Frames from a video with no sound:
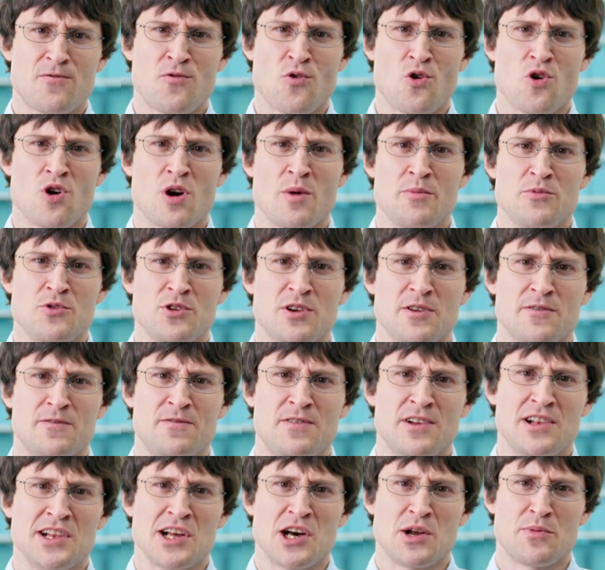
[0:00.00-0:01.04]
form you can
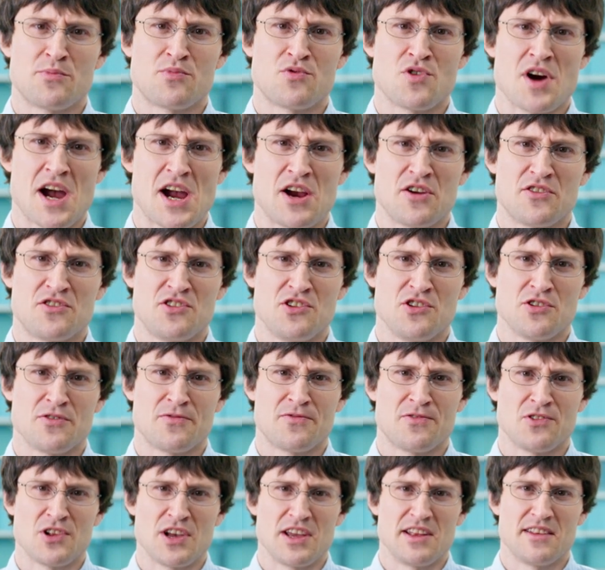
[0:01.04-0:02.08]
fill out prior to your
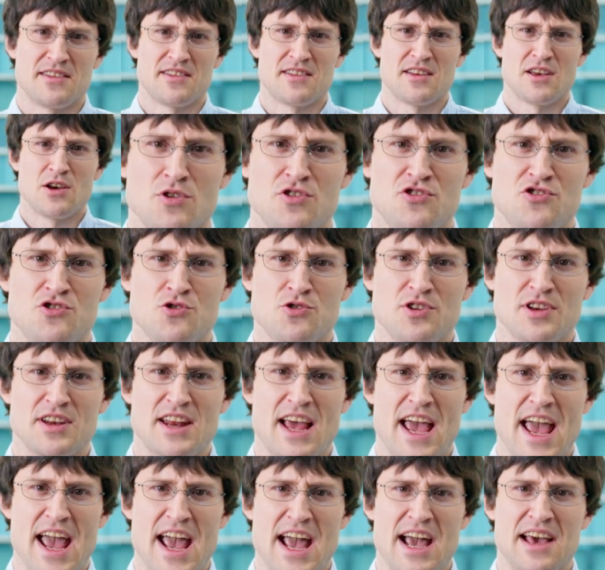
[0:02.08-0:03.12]
flight, which you can
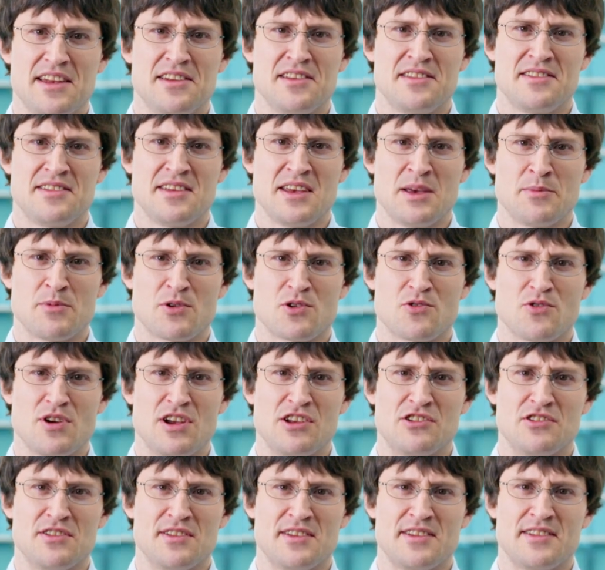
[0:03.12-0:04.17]
hand to
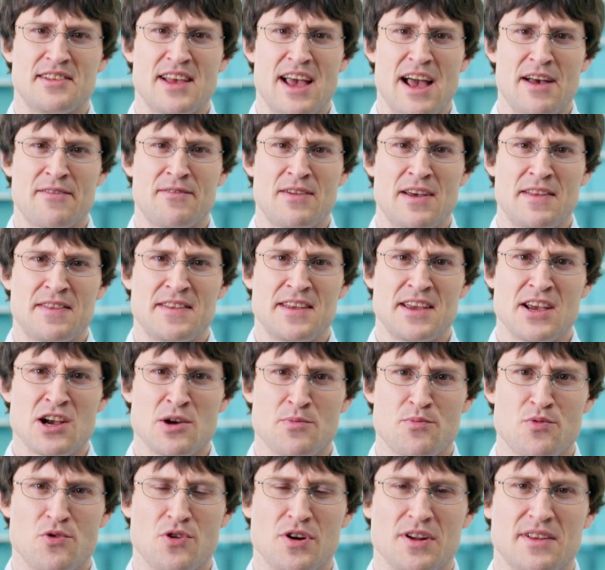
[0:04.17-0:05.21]
immigration staff at the
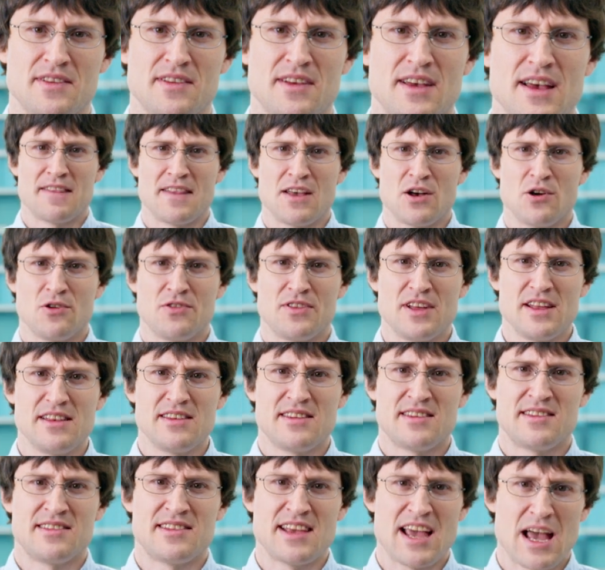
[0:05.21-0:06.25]
airport. They'll then
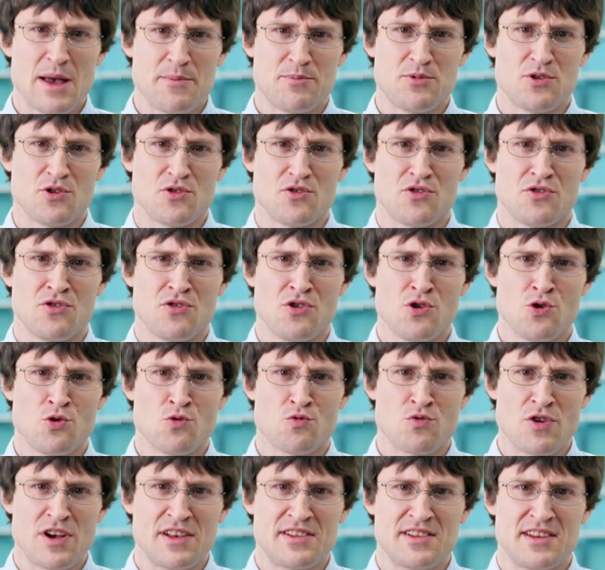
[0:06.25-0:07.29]
stamp your new
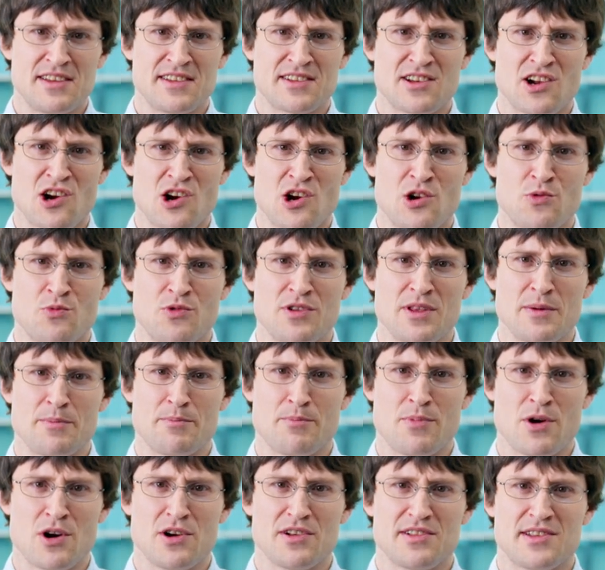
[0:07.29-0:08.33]
residence card with a
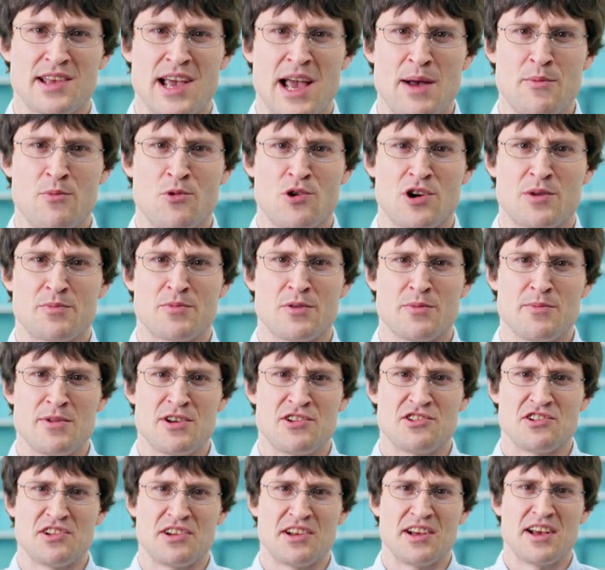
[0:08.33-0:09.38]
part-time work
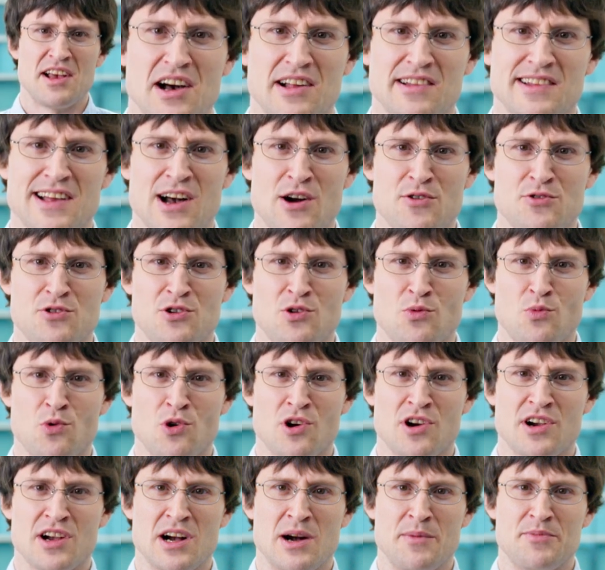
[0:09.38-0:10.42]
permission, allowing you to
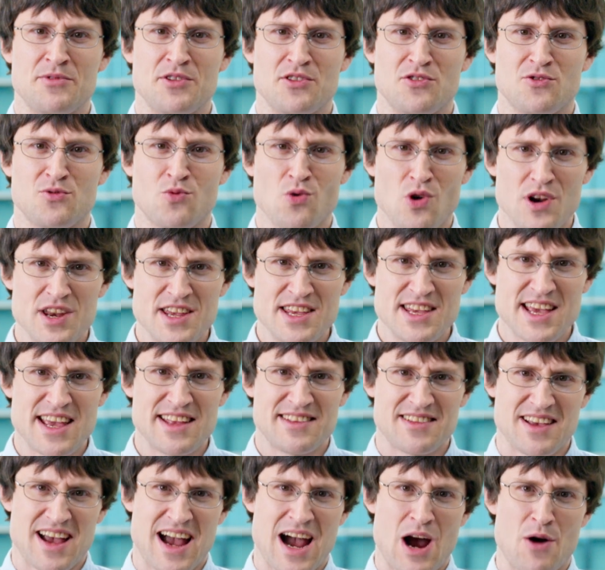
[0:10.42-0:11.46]
work up to
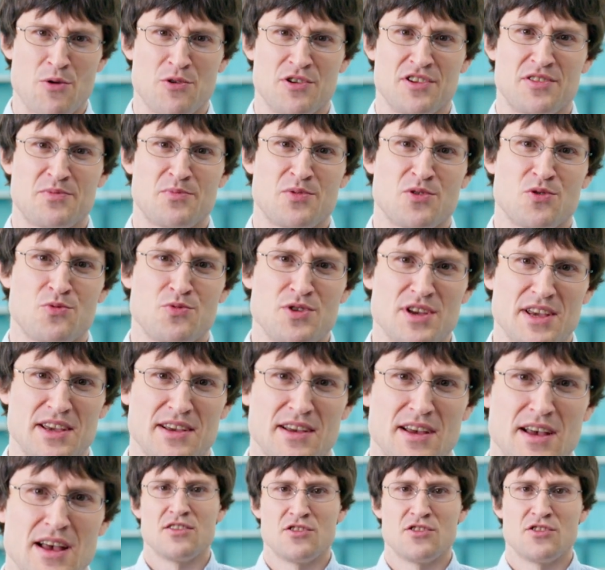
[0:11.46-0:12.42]
28 hours per week.